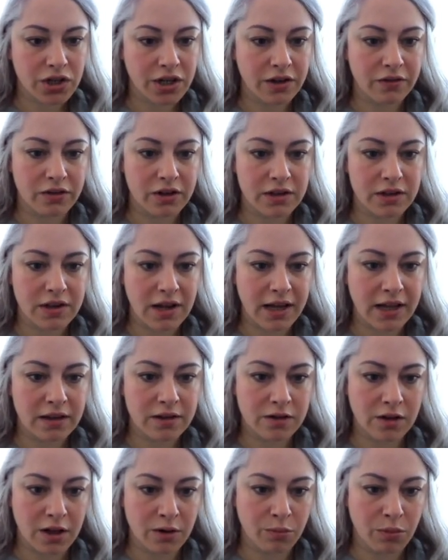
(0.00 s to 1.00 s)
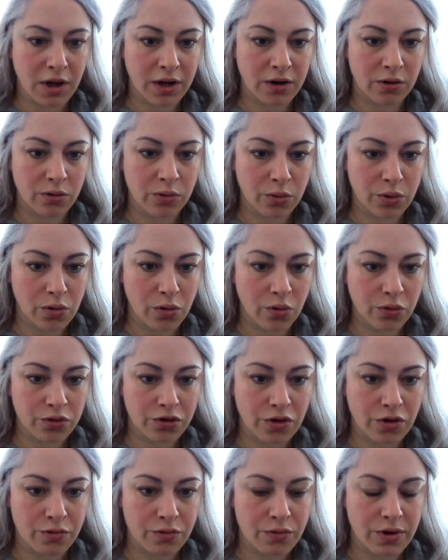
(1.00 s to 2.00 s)
If it does, will
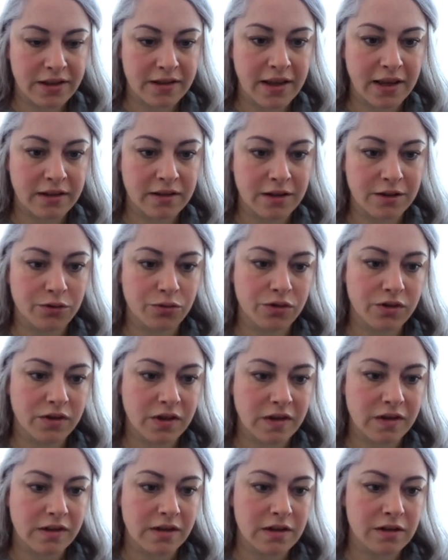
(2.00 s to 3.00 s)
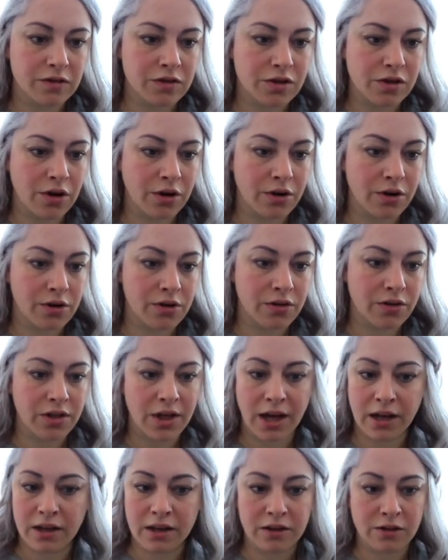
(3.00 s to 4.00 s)
also retest this resistance. So
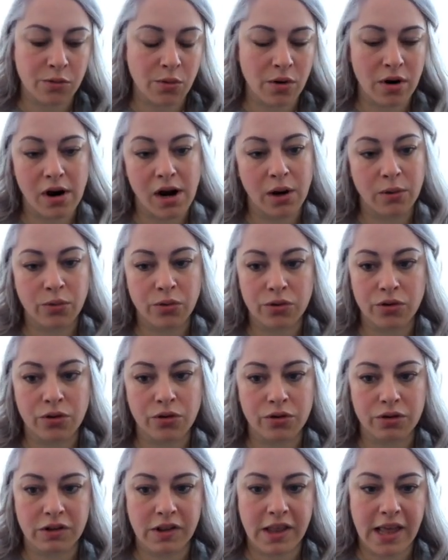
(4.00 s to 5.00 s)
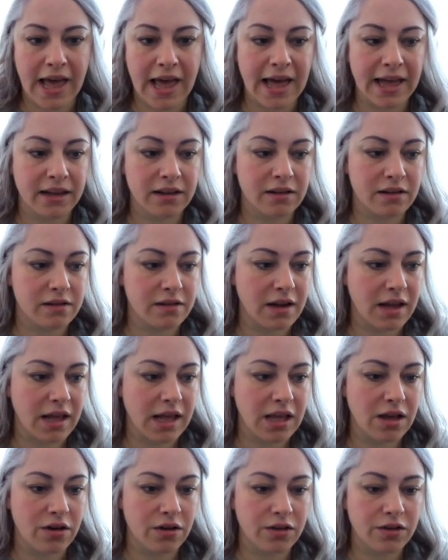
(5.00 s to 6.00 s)
that is where I would look to add to
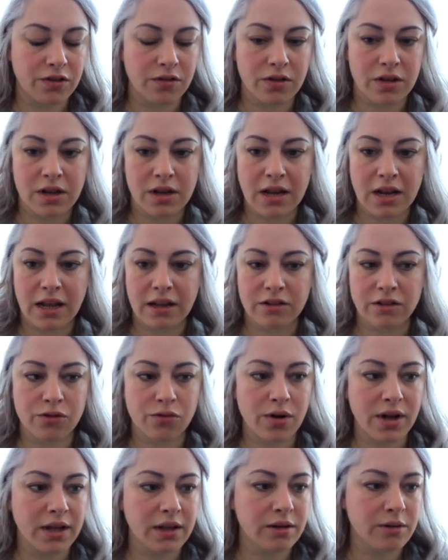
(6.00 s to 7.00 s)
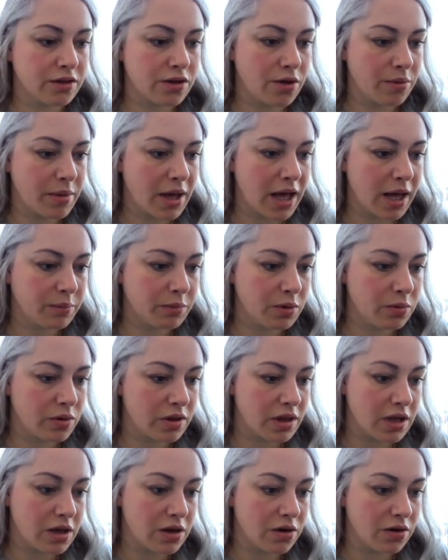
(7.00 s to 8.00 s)
EOS for the next run. So I'm happy with
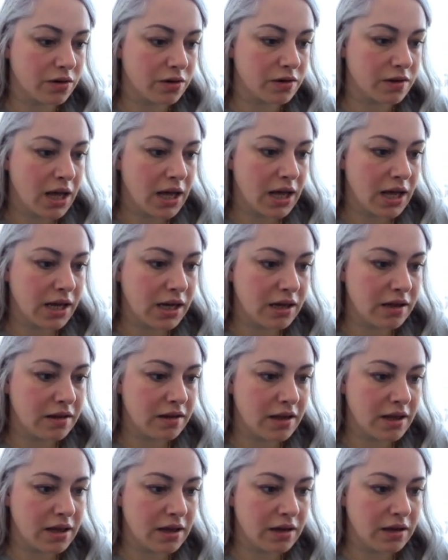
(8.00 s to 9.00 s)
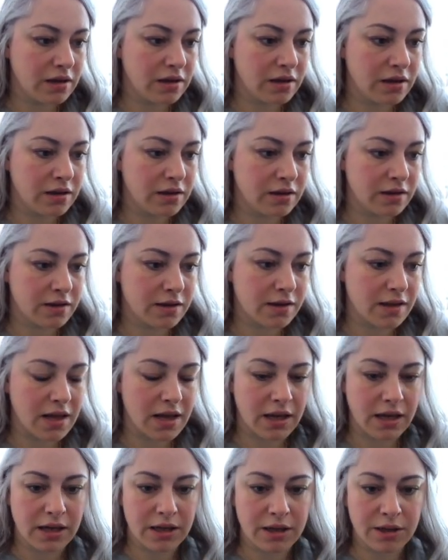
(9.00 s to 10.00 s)
EOS.
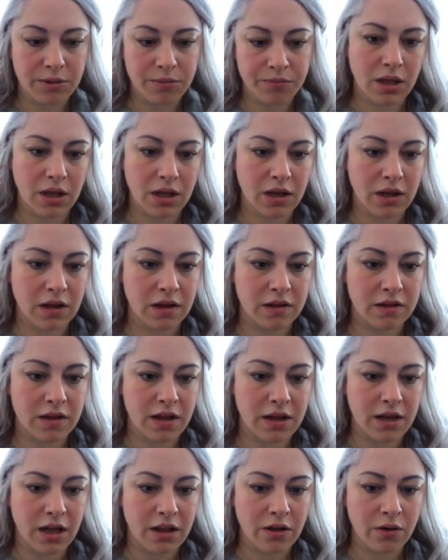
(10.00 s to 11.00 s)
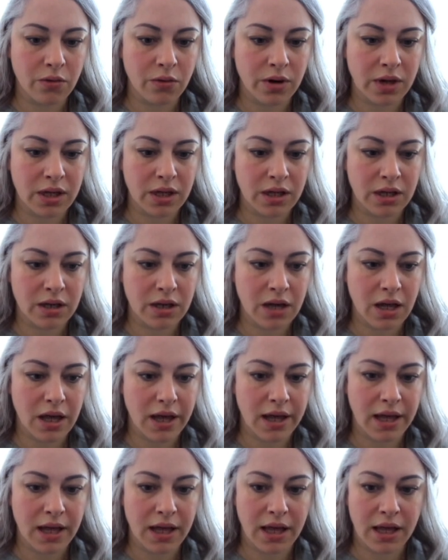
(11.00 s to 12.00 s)
ETC is another one,
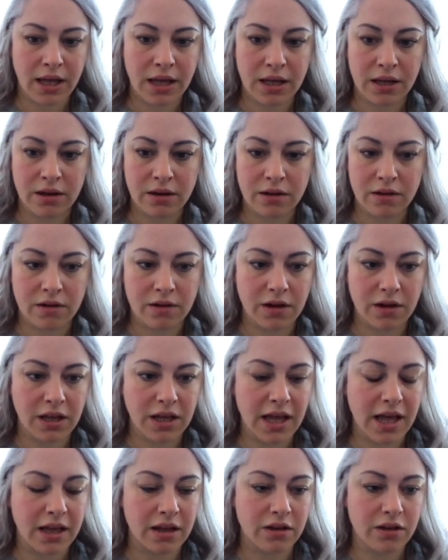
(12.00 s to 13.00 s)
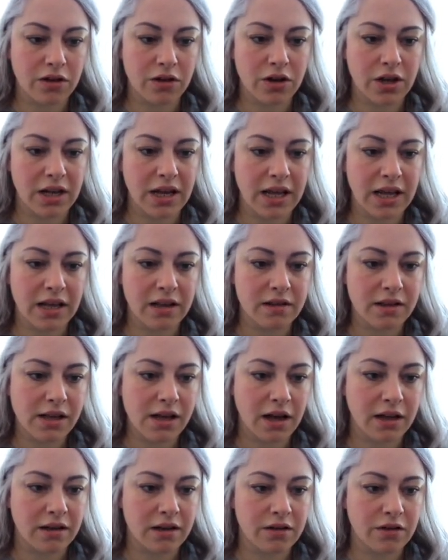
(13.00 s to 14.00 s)
and again, you can easily
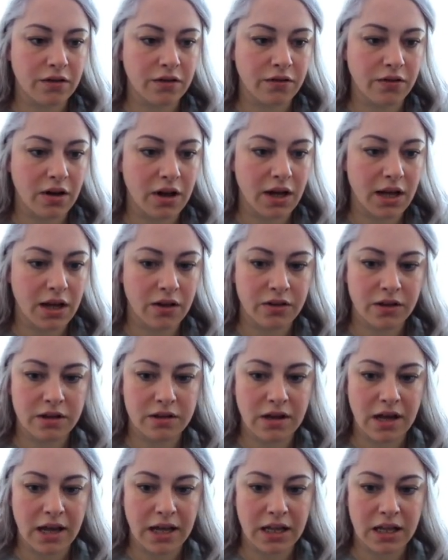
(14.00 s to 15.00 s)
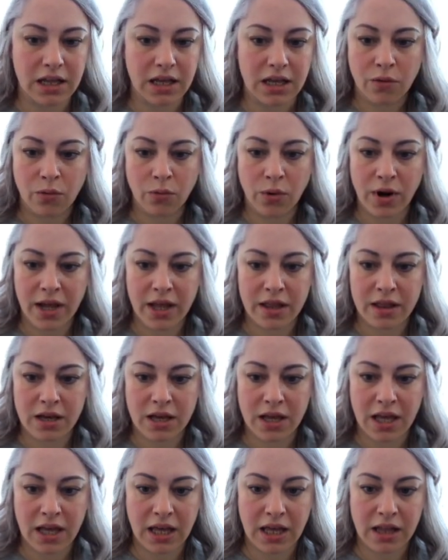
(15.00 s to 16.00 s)
identify on the daily where the
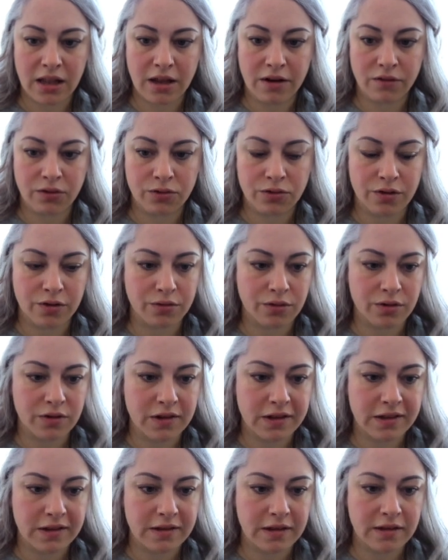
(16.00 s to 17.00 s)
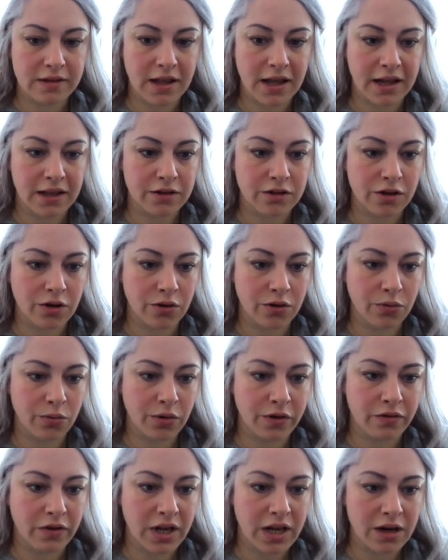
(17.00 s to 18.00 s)
key levels of resistance are. So
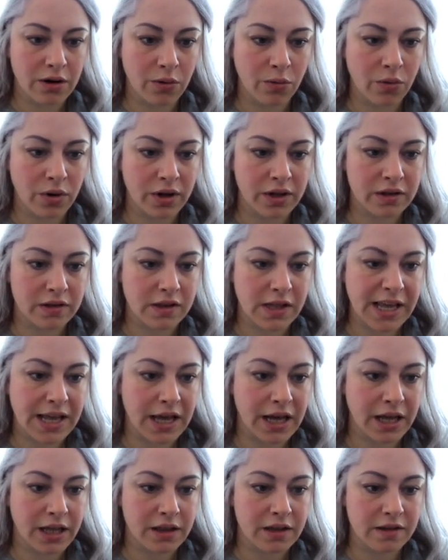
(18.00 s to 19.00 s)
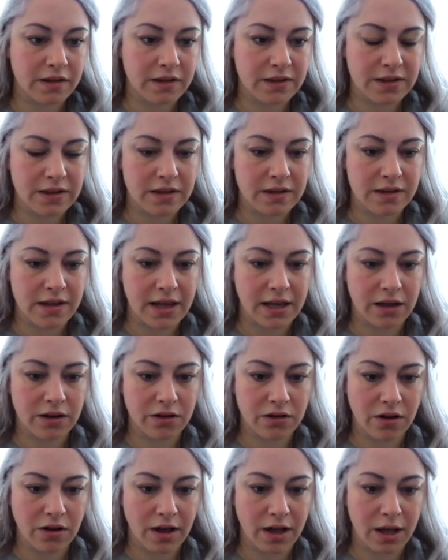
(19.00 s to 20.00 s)
we've hit it once here. This is the second
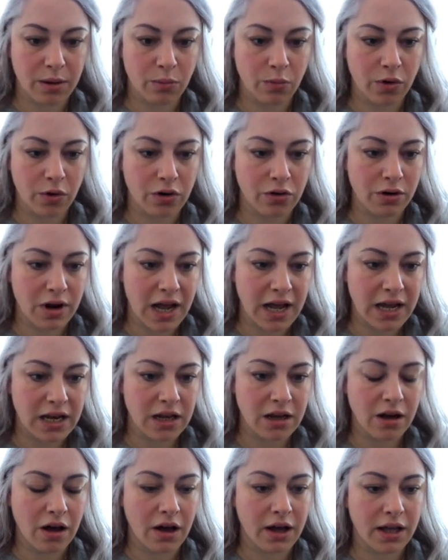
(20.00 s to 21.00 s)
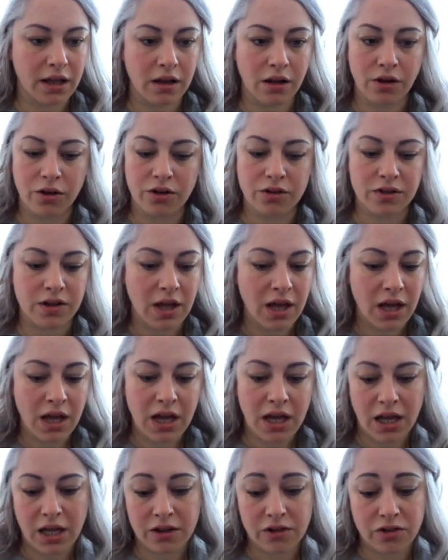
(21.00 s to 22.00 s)
time. We're creating high lows.
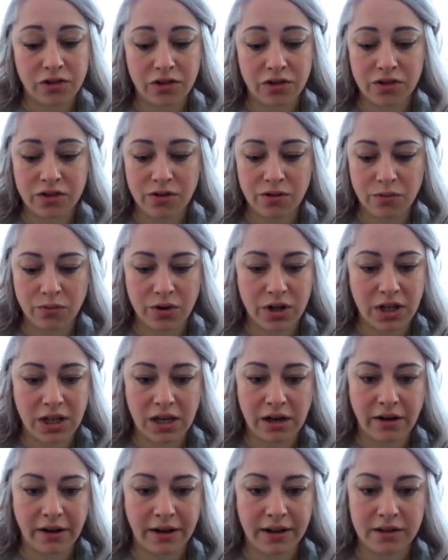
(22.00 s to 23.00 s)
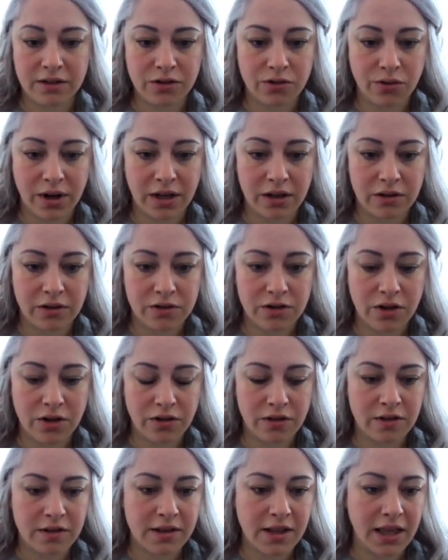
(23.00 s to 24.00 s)
It's just a really nice trend. So
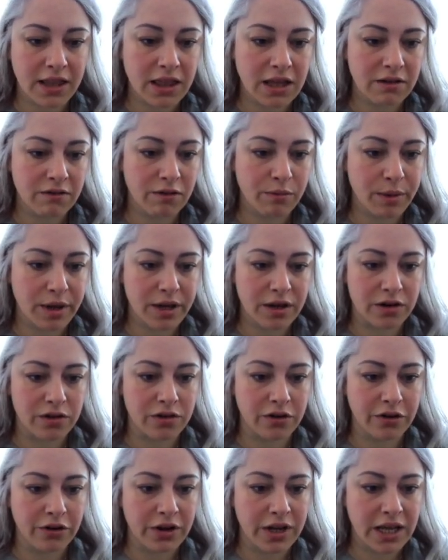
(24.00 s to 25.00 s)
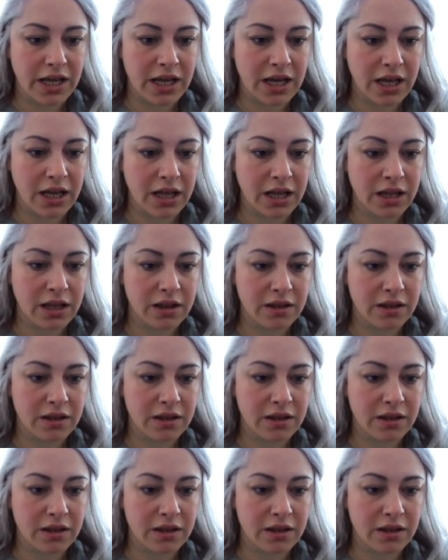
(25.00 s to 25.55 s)
there's nothing for me to do here.